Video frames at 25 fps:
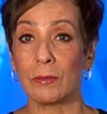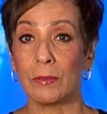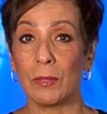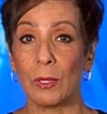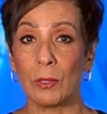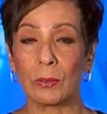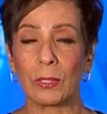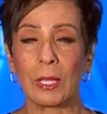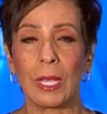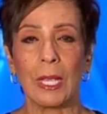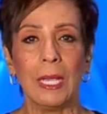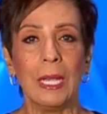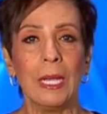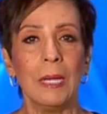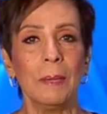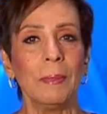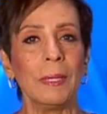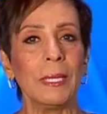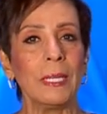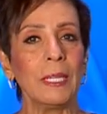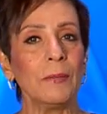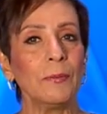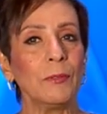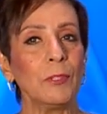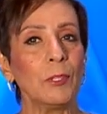their vote.
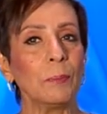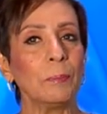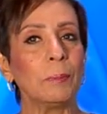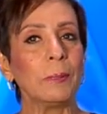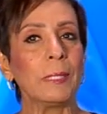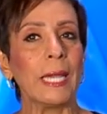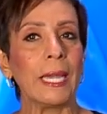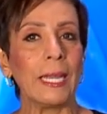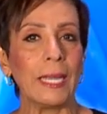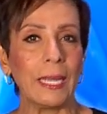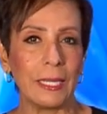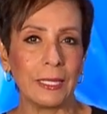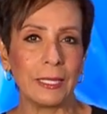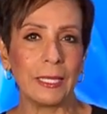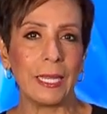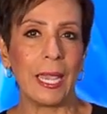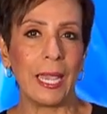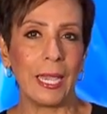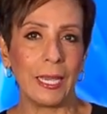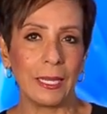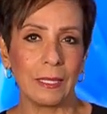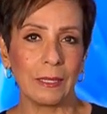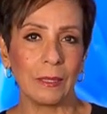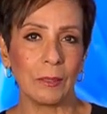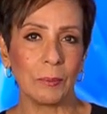But if you're planning to
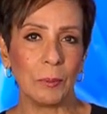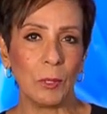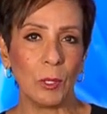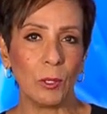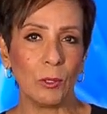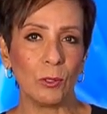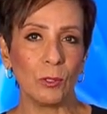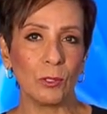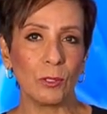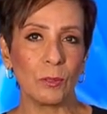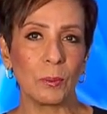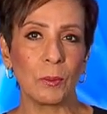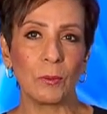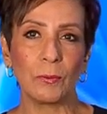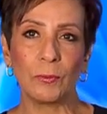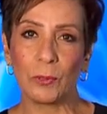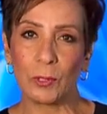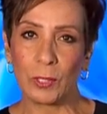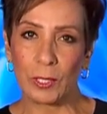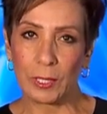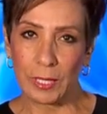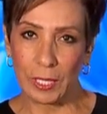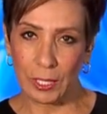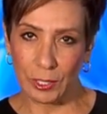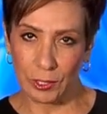head to the polls
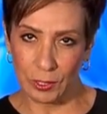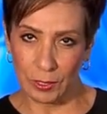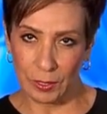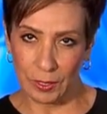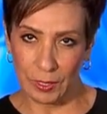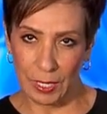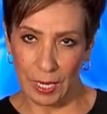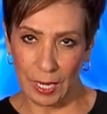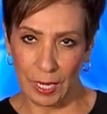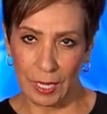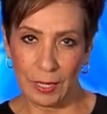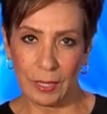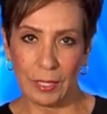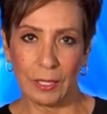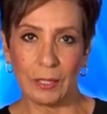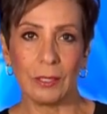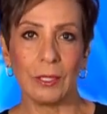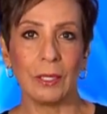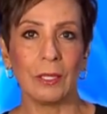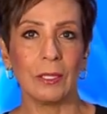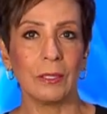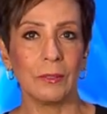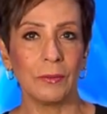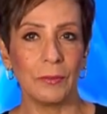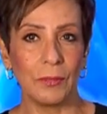before Election Day,
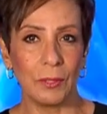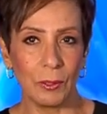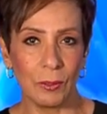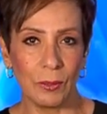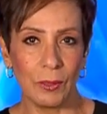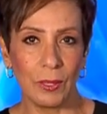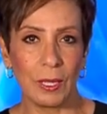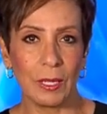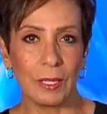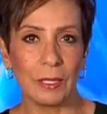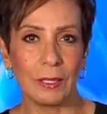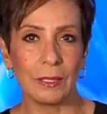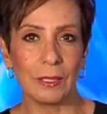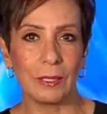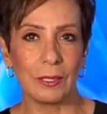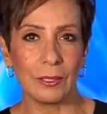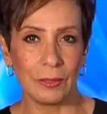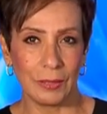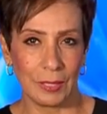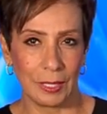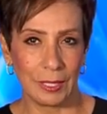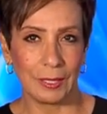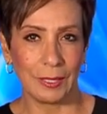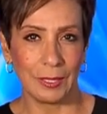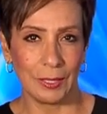there are a few things
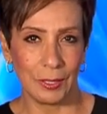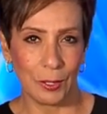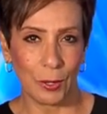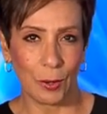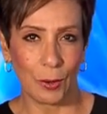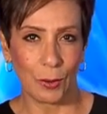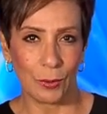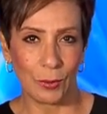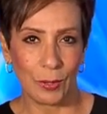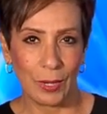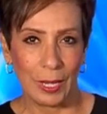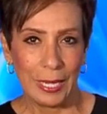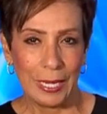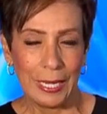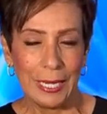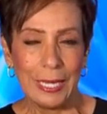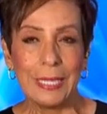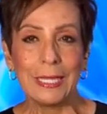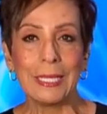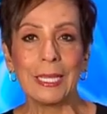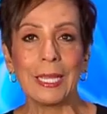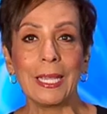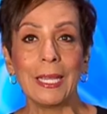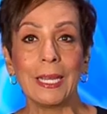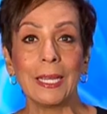you need to know.
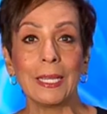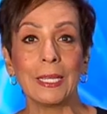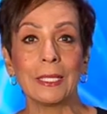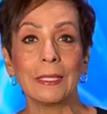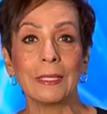Diana